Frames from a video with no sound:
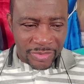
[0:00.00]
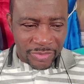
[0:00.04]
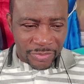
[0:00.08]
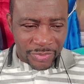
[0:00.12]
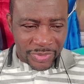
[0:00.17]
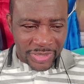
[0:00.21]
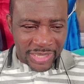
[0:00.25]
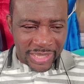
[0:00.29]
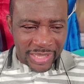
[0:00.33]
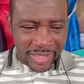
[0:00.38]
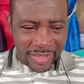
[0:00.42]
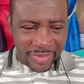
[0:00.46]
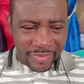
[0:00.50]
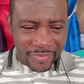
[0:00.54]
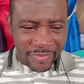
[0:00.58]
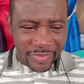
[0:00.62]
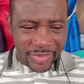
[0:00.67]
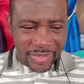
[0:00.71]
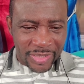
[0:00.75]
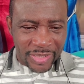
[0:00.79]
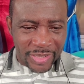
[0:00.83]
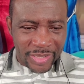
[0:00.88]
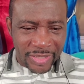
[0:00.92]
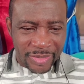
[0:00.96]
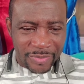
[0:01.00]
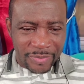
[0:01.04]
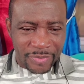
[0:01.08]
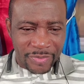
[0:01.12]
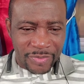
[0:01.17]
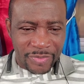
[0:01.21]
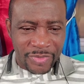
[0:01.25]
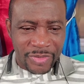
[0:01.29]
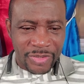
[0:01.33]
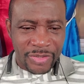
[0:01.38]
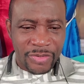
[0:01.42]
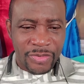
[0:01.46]
We have um,
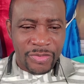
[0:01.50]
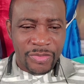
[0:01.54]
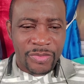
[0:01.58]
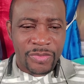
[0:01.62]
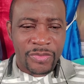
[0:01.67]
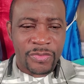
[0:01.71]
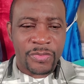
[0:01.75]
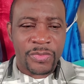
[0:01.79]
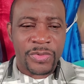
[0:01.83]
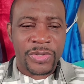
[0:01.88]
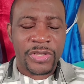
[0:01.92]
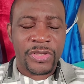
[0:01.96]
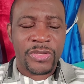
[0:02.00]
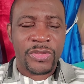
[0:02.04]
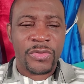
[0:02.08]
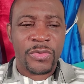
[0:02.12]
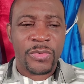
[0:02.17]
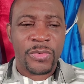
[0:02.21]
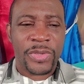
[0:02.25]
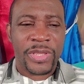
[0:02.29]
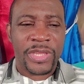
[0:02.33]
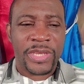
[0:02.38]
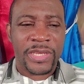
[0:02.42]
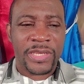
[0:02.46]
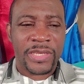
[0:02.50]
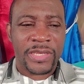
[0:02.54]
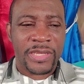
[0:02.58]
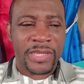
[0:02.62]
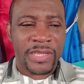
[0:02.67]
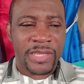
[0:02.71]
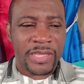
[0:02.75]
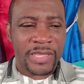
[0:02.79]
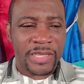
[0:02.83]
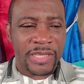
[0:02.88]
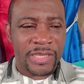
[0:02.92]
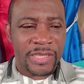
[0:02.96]
renewing
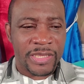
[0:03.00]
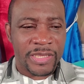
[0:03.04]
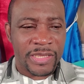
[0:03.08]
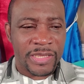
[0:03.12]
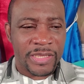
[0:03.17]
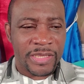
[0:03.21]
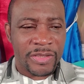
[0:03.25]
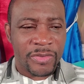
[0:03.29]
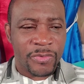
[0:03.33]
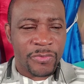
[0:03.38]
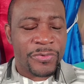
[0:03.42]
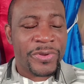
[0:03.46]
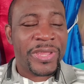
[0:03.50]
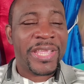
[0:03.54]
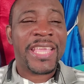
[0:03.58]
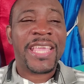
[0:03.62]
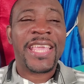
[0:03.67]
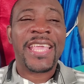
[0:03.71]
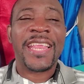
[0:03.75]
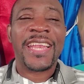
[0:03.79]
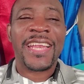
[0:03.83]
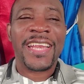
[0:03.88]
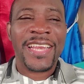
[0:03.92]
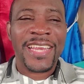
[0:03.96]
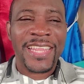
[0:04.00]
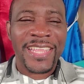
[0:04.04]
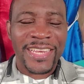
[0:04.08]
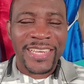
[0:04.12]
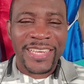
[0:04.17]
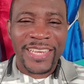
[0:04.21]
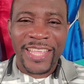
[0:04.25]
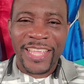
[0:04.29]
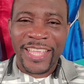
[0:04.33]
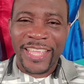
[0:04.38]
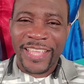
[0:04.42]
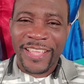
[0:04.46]
the, rekindling
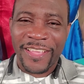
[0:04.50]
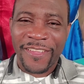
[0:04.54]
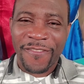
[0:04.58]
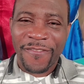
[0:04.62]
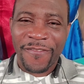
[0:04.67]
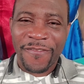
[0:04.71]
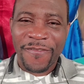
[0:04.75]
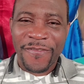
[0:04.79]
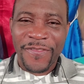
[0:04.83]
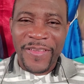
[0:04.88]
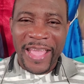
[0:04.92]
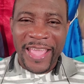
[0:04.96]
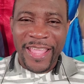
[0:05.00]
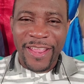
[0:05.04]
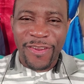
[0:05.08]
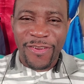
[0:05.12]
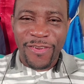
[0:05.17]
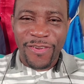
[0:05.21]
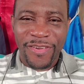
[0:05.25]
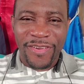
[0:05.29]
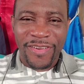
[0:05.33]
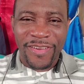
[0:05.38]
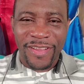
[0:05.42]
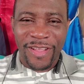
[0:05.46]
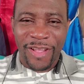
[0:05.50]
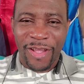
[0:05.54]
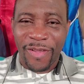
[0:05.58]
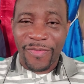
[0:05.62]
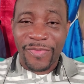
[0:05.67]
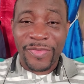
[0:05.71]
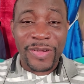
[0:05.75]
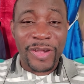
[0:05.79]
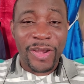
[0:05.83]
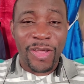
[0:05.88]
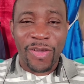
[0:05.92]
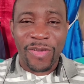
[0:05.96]
the fire of
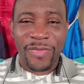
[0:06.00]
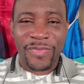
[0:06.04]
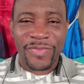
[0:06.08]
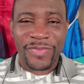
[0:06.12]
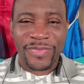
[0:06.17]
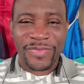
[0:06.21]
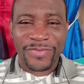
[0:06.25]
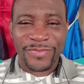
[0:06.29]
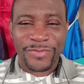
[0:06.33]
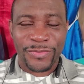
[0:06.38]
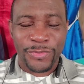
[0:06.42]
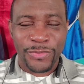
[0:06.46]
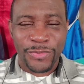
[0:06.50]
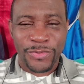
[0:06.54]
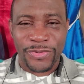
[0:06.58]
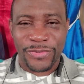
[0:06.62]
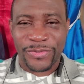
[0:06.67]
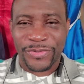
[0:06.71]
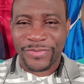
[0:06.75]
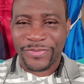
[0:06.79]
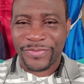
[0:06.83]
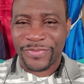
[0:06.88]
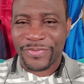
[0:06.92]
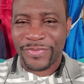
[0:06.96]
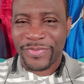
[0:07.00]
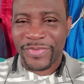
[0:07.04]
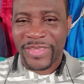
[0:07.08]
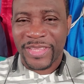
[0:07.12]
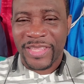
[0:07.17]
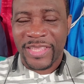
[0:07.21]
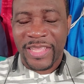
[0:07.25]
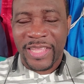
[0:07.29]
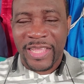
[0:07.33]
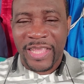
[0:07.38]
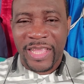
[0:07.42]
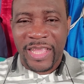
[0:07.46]
love. Woo!
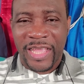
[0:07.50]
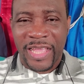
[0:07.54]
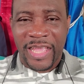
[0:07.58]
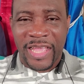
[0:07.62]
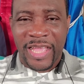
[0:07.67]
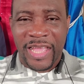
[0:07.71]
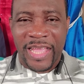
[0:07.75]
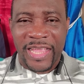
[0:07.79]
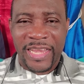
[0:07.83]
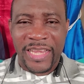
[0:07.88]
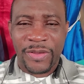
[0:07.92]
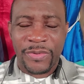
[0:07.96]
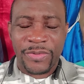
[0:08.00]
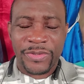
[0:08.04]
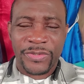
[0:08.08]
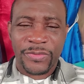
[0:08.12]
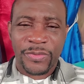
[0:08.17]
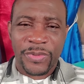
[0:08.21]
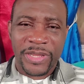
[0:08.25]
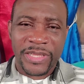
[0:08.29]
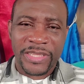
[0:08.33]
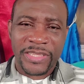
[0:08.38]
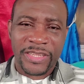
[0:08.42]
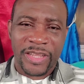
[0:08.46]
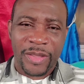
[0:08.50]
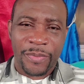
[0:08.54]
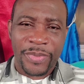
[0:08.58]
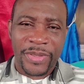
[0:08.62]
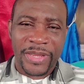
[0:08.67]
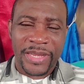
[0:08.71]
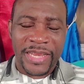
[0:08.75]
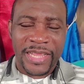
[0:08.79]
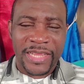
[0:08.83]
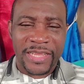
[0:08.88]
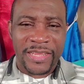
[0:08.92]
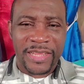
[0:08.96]
And there was one topic
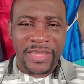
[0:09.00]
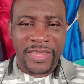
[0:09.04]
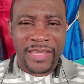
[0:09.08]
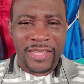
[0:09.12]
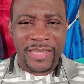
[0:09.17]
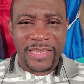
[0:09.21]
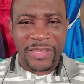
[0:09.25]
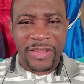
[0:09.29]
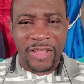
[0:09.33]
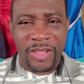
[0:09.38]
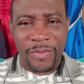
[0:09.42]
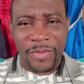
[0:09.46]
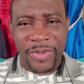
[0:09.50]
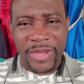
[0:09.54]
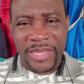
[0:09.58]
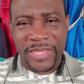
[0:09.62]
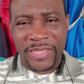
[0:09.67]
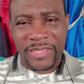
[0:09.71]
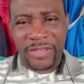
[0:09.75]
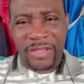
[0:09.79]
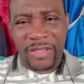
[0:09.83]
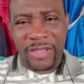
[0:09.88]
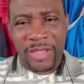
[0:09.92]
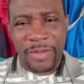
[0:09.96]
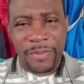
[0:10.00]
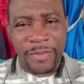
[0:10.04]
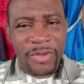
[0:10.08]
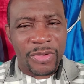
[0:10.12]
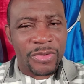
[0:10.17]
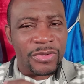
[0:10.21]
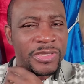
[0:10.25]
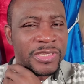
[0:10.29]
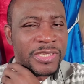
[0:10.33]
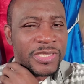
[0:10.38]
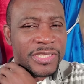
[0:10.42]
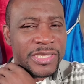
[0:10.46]
that I normally talk
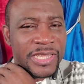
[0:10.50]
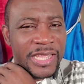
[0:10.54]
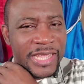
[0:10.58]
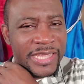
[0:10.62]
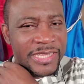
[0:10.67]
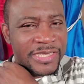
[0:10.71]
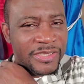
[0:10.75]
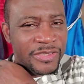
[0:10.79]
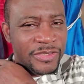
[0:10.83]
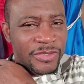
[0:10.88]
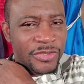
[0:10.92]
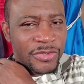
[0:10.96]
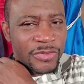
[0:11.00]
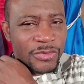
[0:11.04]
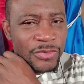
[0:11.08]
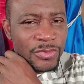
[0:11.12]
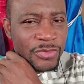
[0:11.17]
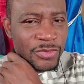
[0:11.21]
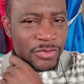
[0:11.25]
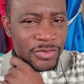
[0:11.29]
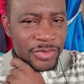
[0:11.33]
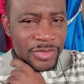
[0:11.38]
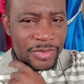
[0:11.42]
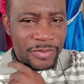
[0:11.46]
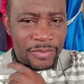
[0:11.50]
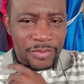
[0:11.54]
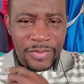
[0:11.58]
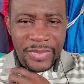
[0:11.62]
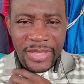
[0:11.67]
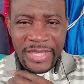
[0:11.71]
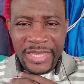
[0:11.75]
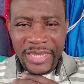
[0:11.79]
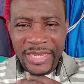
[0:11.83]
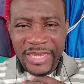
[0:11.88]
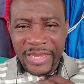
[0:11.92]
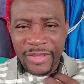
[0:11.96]
about. It has to do
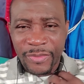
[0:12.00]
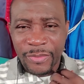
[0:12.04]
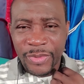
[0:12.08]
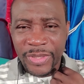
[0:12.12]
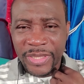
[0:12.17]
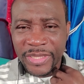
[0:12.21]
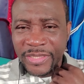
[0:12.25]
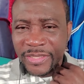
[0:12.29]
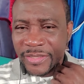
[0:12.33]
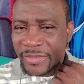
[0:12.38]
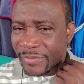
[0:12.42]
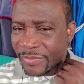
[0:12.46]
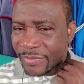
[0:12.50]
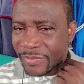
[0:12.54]
mainly with,